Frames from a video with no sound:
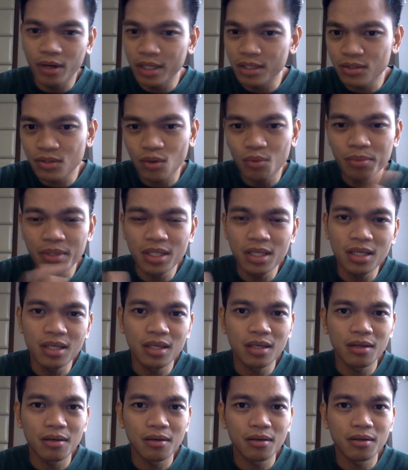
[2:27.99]
so many
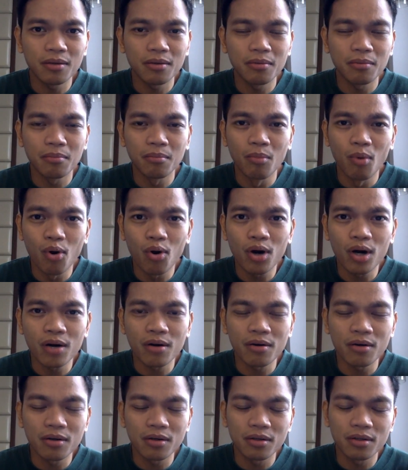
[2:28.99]

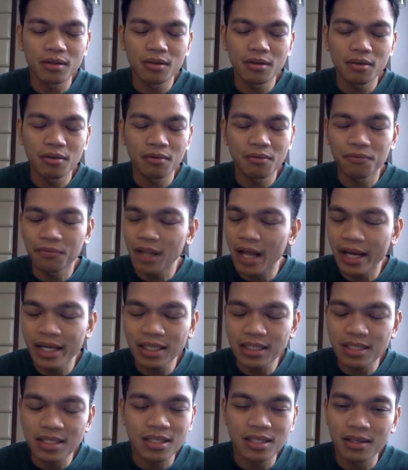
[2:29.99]
more
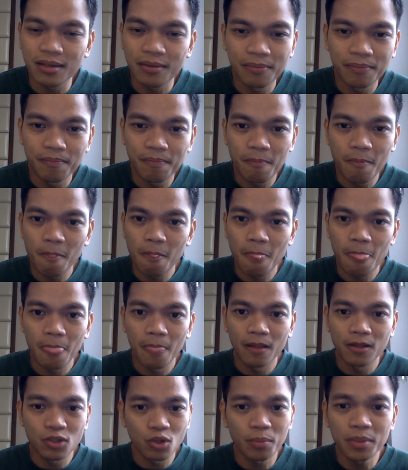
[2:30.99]
flights,
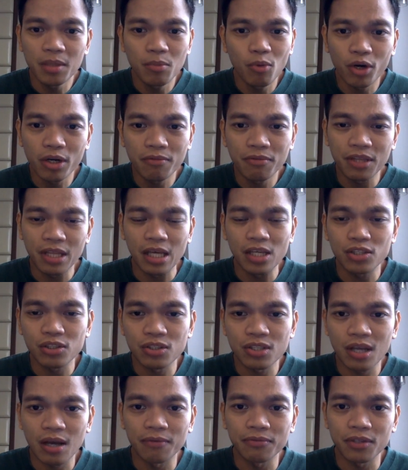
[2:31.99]
so many more
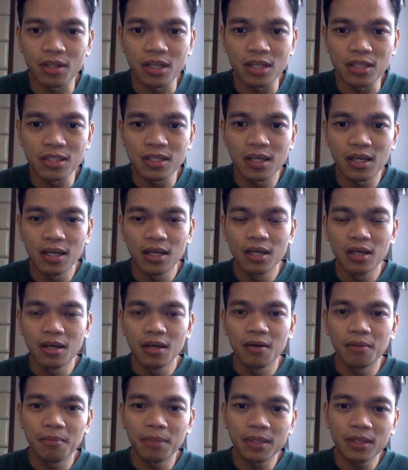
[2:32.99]
invitations after this.
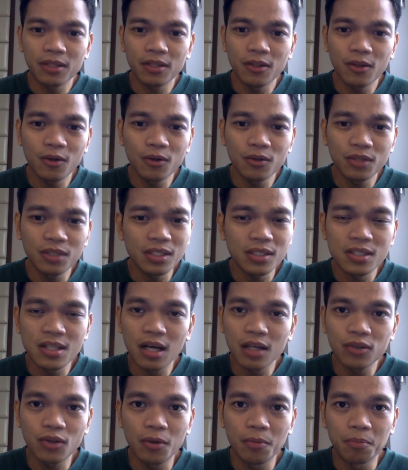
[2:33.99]
But this is
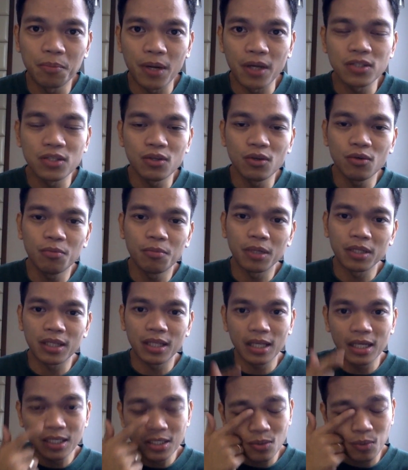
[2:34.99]
not to impress you, but
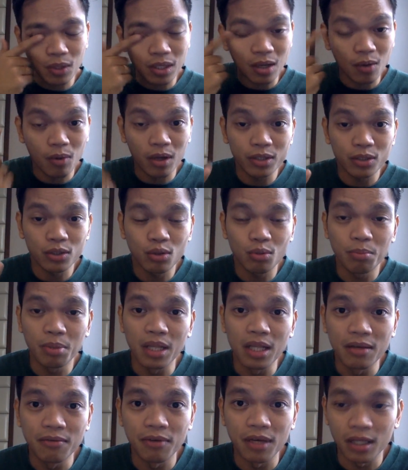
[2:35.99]
here's what I want you to
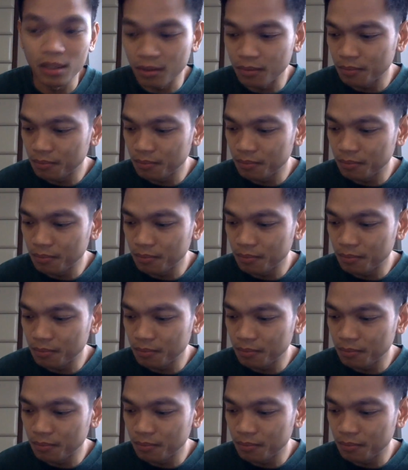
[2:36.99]
believe in: